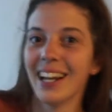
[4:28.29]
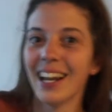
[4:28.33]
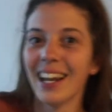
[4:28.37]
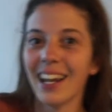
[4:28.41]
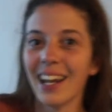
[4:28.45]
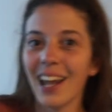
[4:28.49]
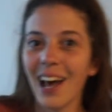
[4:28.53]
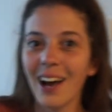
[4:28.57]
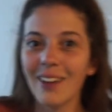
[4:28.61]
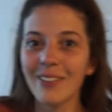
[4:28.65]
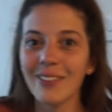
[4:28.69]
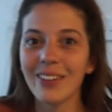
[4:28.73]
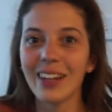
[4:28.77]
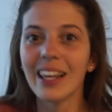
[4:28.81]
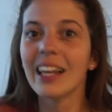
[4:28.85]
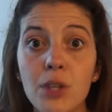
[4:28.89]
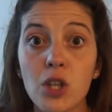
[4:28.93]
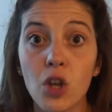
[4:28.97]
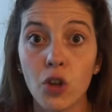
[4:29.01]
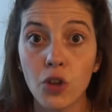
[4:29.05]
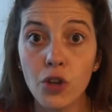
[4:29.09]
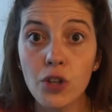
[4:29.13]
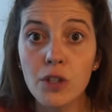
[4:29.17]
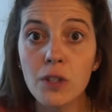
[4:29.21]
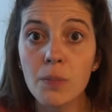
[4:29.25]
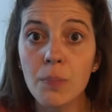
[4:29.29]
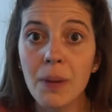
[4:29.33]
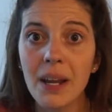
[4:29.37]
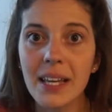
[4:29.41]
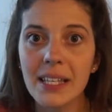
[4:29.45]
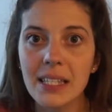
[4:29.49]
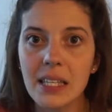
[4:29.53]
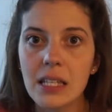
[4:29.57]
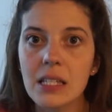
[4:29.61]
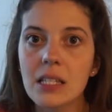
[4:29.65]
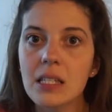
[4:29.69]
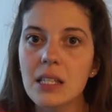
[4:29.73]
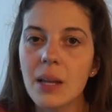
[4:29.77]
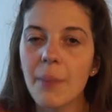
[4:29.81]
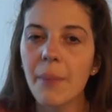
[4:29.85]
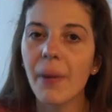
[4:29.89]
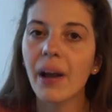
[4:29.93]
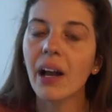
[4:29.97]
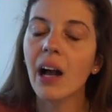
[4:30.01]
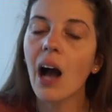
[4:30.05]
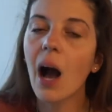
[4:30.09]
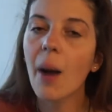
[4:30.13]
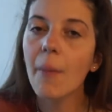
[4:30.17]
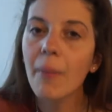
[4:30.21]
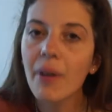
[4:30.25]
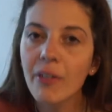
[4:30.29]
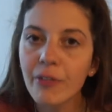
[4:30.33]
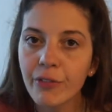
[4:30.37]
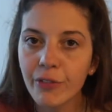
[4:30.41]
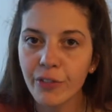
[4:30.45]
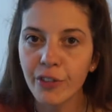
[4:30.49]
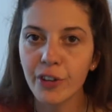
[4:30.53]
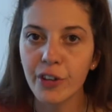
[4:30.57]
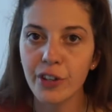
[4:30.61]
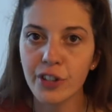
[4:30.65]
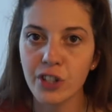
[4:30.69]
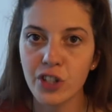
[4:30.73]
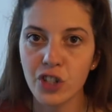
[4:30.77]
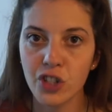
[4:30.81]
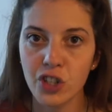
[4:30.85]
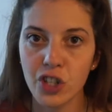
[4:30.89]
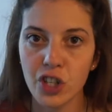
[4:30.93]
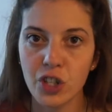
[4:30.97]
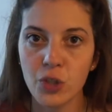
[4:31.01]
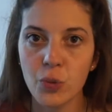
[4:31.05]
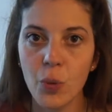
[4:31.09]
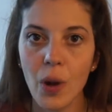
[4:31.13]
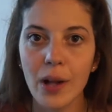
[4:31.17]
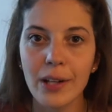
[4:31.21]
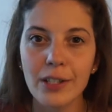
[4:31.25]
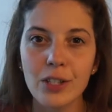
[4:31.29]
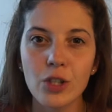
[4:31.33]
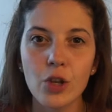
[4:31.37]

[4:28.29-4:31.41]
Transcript: Lovely. So those places, they might come unfurnished as well.